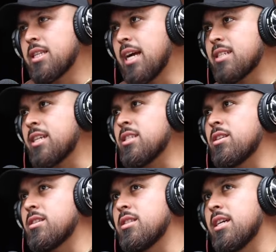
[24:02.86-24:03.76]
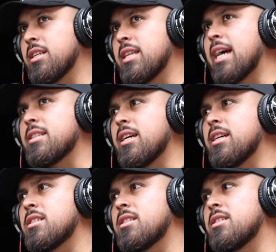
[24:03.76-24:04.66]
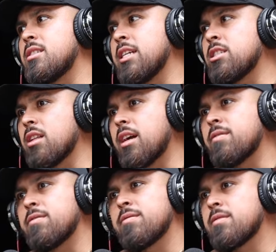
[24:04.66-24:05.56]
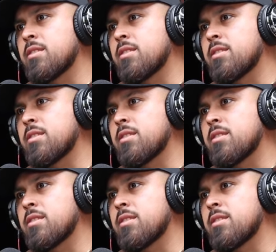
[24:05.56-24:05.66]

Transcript: Did that change your? Did that day change your life